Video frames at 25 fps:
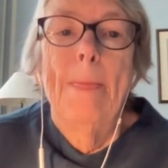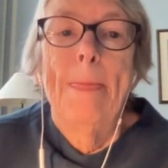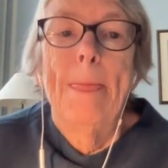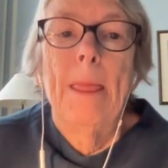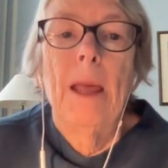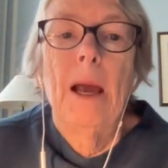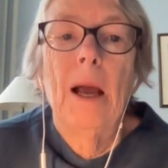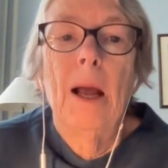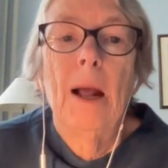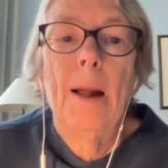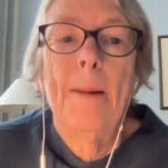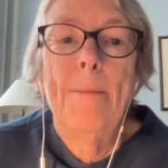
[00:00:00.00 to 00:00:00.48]

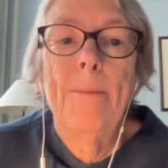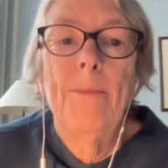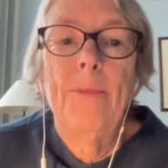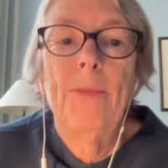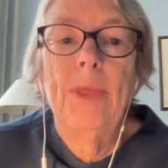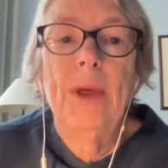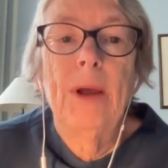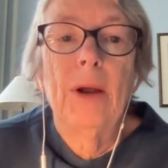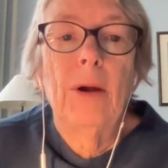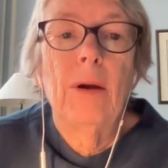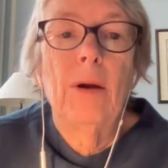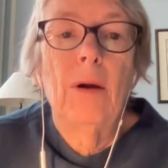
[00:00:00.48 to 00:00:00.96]

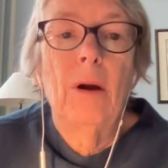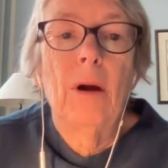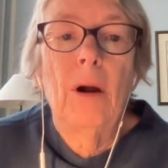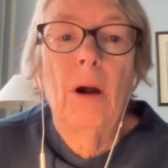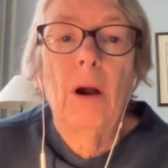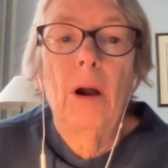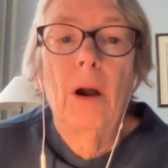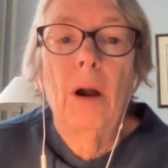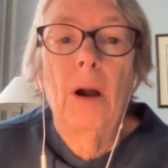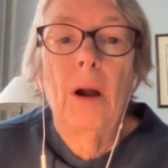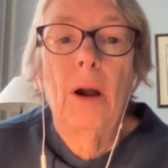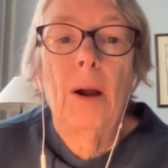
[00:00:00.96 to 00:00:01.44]
there
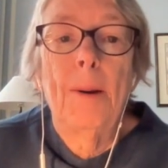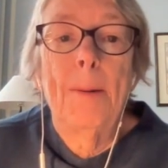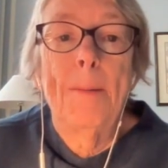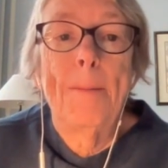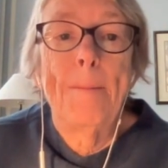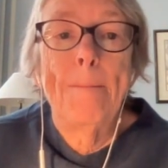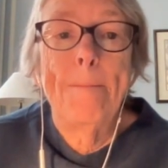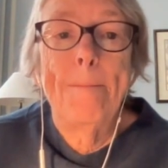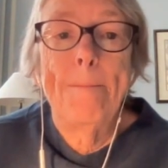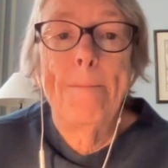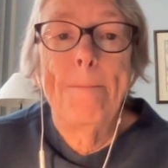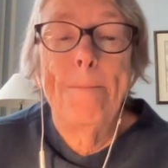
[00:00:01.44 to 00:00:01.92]
are
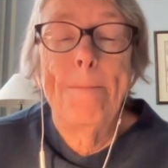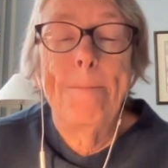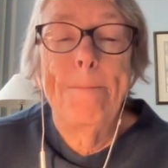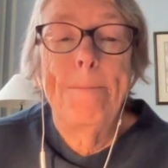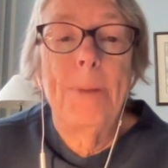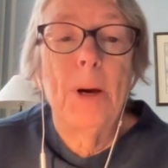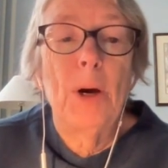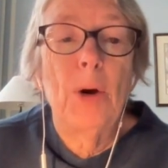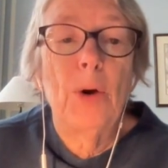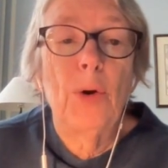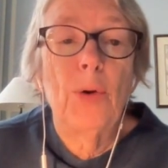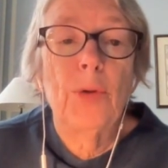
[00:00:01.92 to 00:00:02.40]

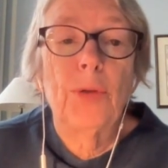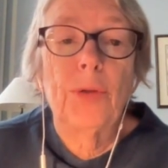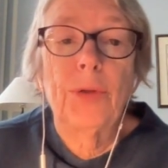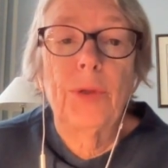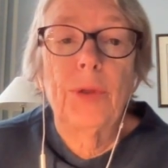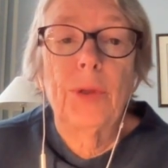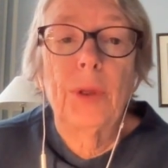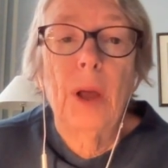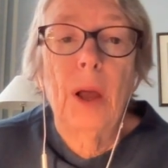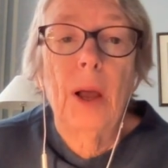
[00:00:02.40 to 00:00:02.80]
both